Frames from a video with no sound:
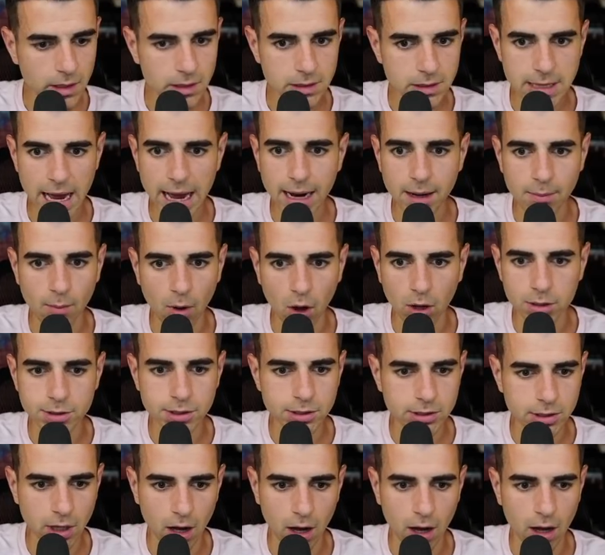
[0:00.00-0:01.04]
Zach Moss
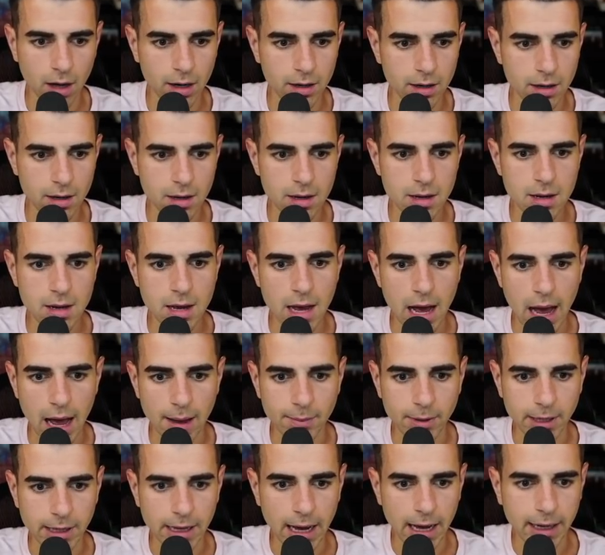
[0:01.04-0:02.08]
is gone. I
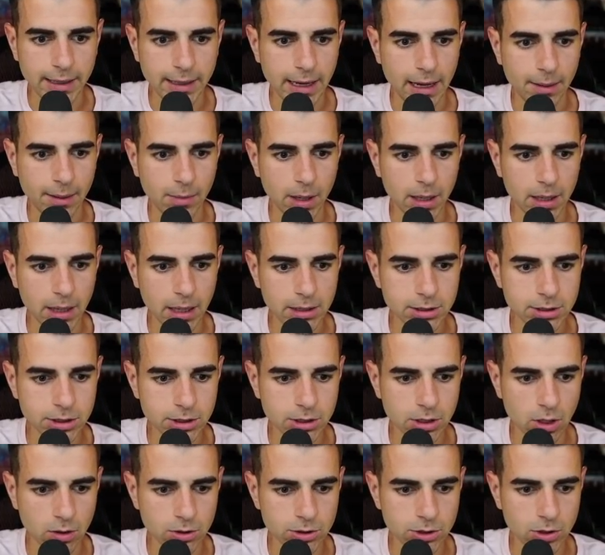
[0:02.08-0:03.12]
mean, goddamn. Let's
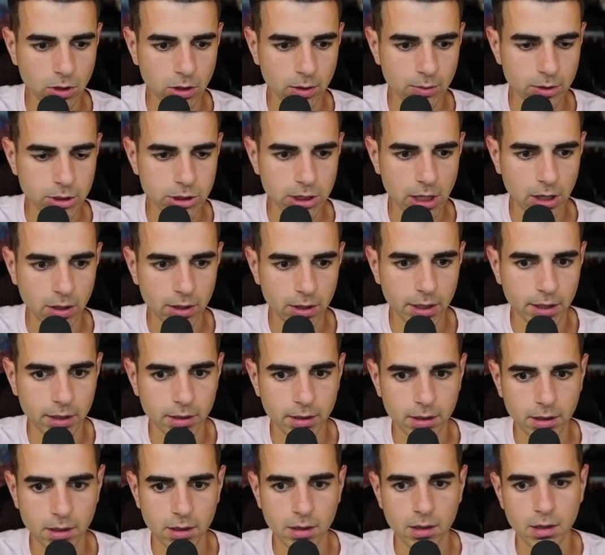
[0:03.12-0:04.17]
just go Sony Michel
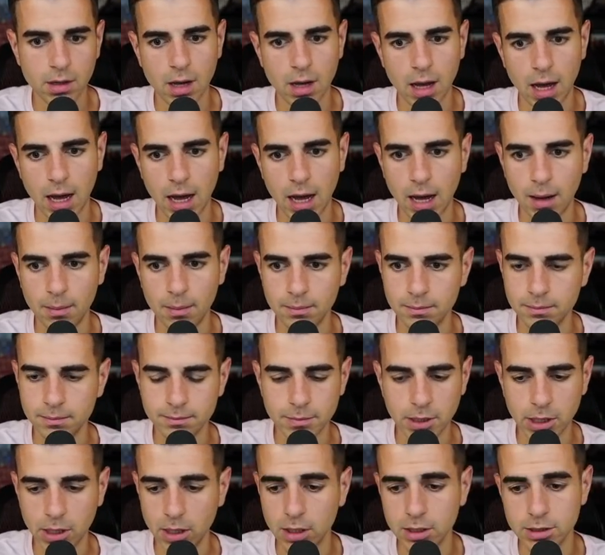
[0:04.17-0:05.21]
here
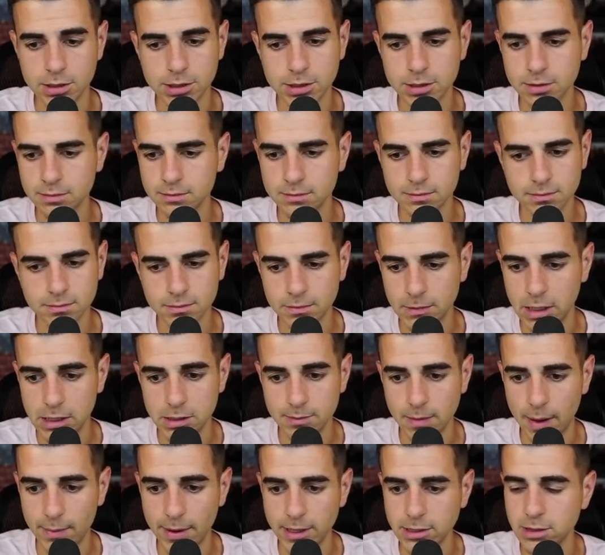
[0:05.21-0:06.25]
because he's
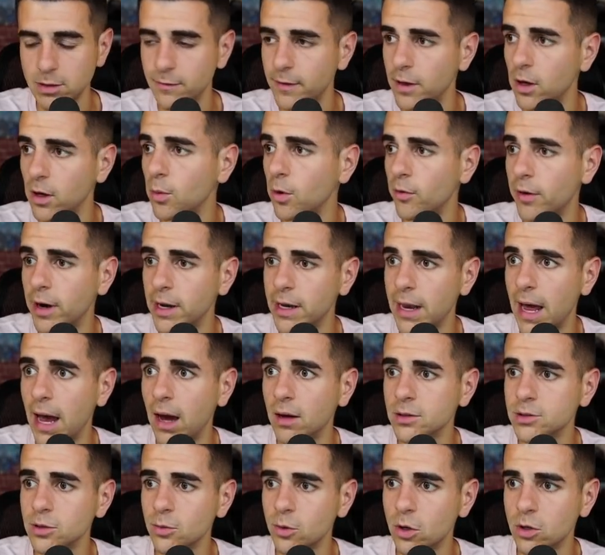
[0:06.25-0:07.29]
my best available right
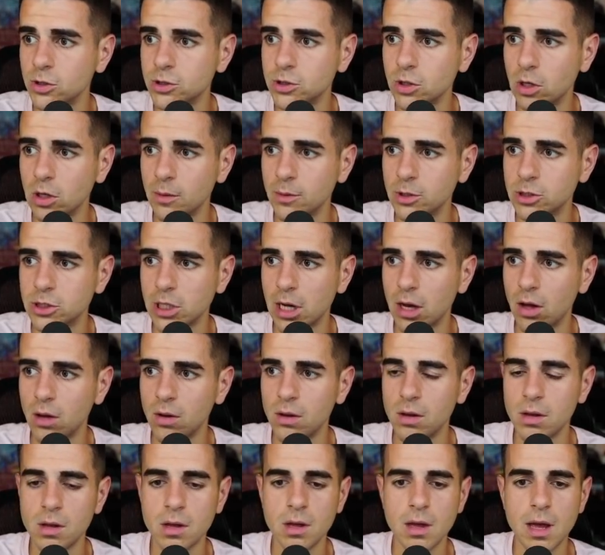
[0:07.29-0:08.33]
now. So we'll go Sony
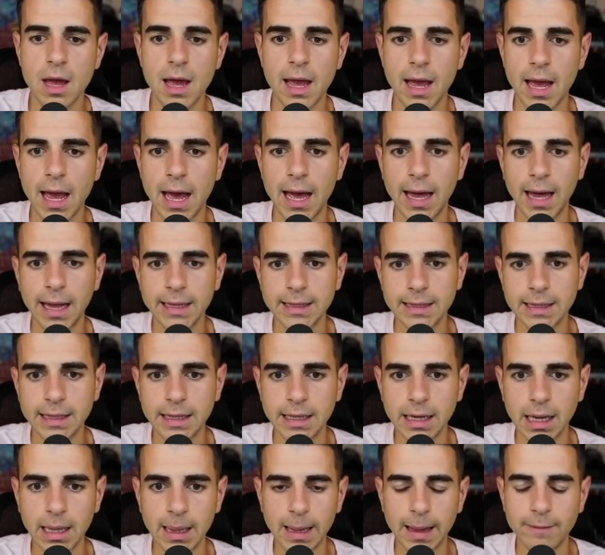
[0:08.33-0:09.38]
Michel at
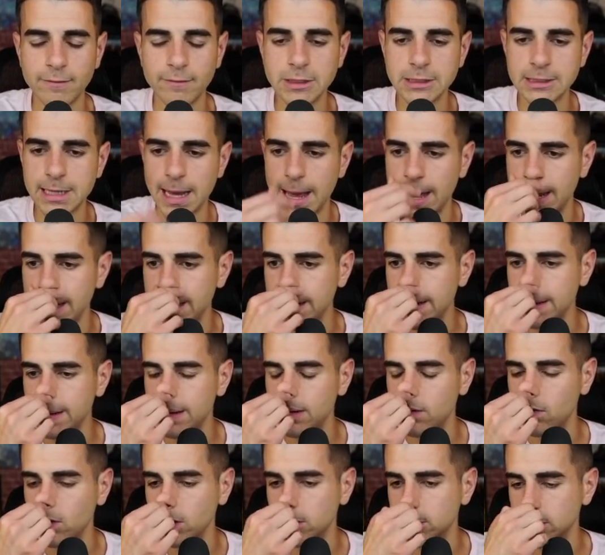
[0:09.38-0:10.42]
the 11-10,
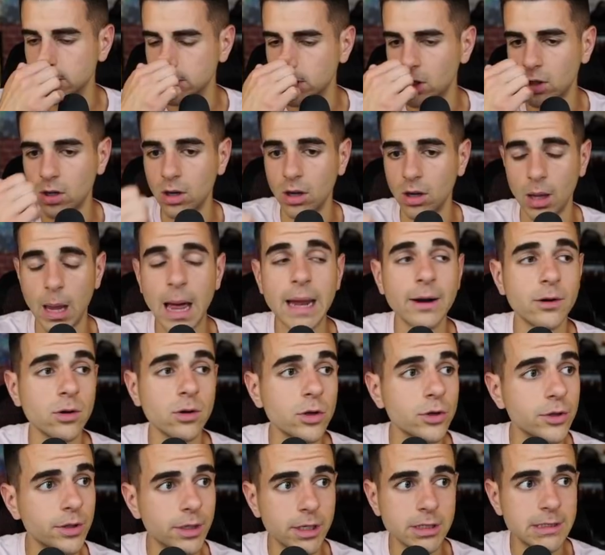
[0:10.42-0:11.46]
which is a lot
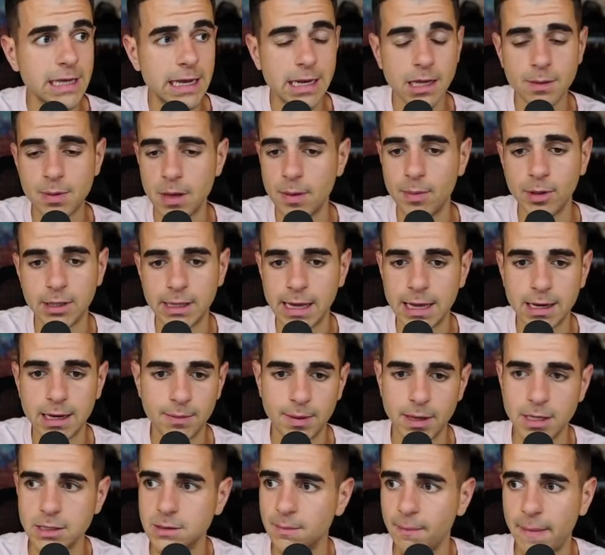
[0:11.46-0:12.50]
earlier than his ADP, but the
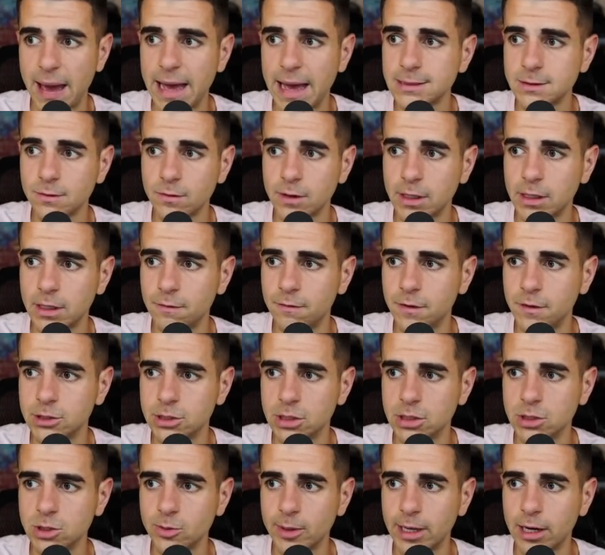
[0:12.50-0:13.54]
ADP is massively
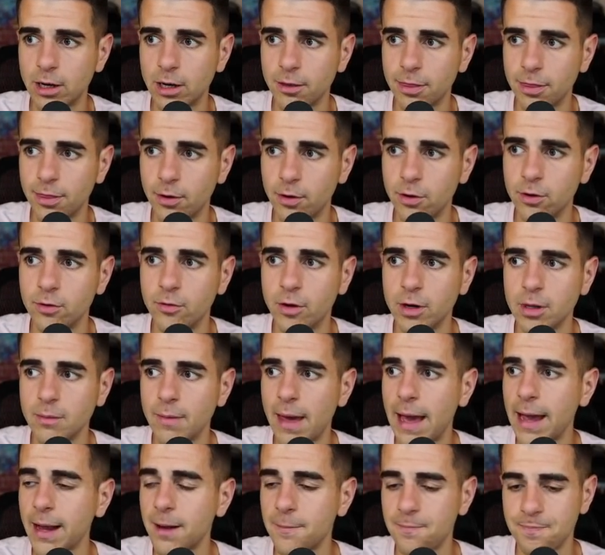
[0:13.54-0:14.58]
inefficient. So we get our third running
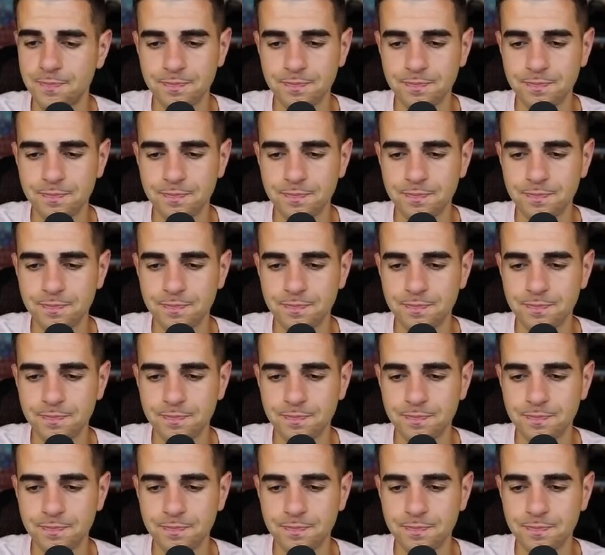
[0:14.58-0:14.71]
back.